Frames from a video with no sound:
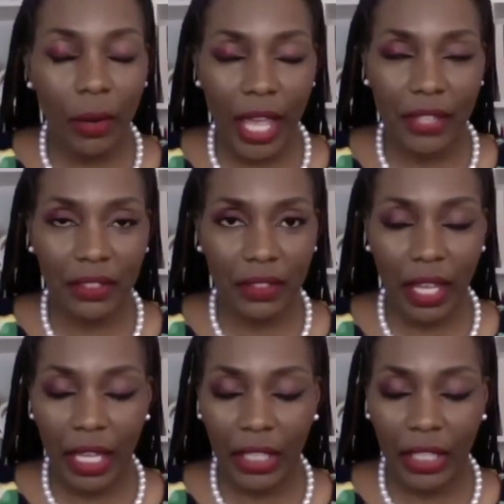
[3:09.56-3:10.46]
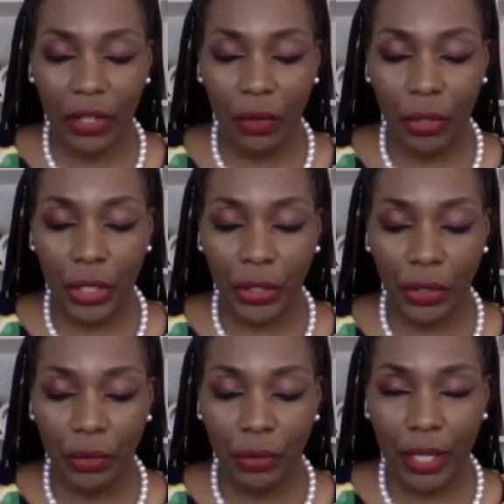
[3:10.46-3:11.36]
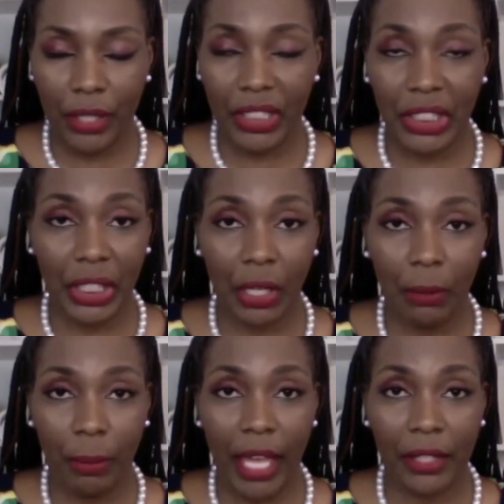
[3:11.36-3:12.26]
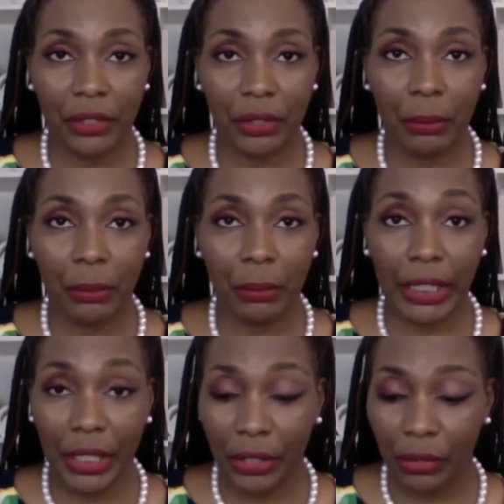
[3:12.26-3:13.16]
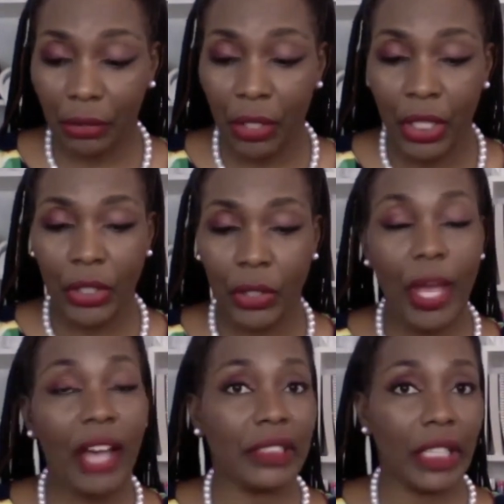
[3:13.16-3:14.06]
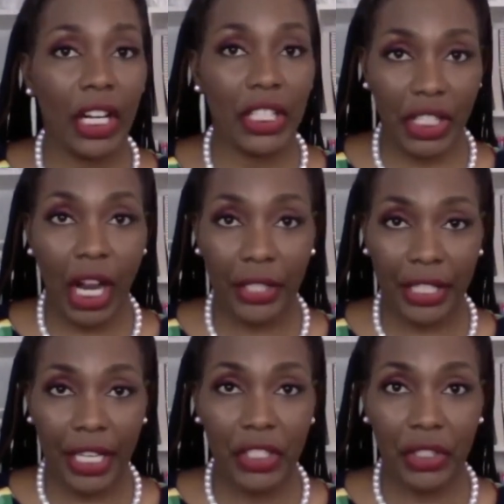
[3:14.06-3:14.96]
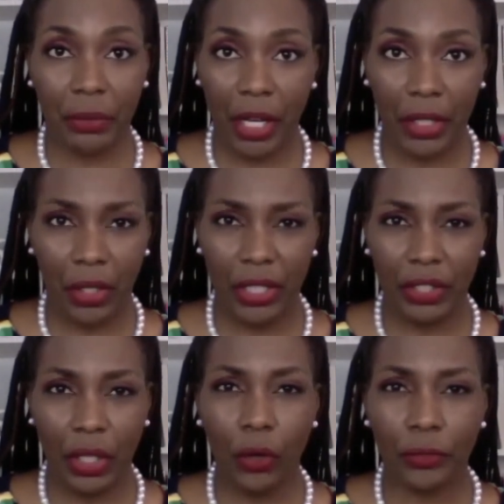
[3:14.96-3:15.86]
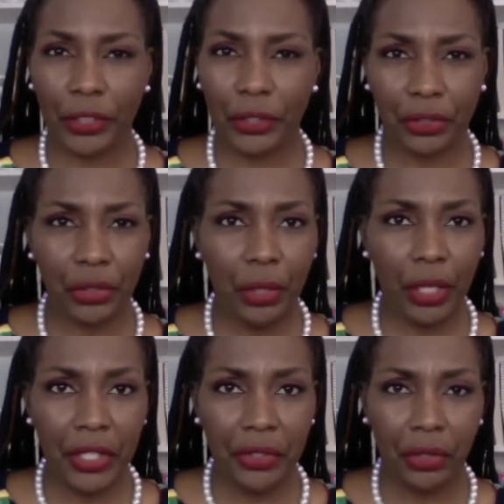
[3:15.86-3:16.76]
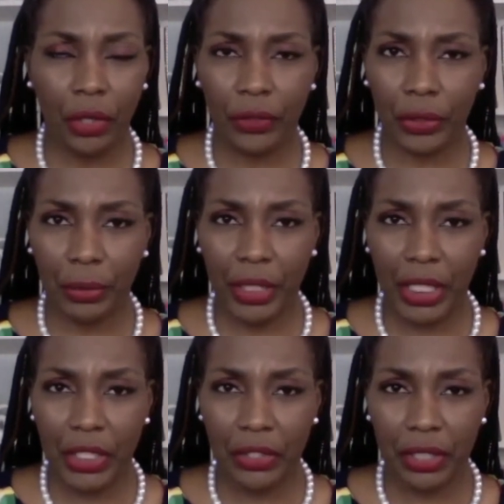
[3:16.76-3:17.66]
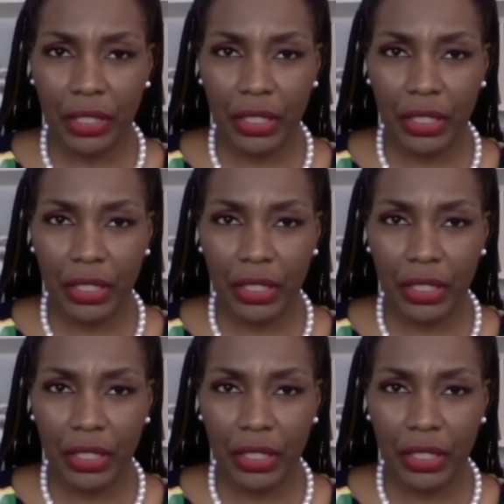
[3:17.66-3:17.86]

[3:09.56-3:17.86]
has it taken on you as a young pastor, a millennial? You have a large congregation, right? Is it over 200 or over 300?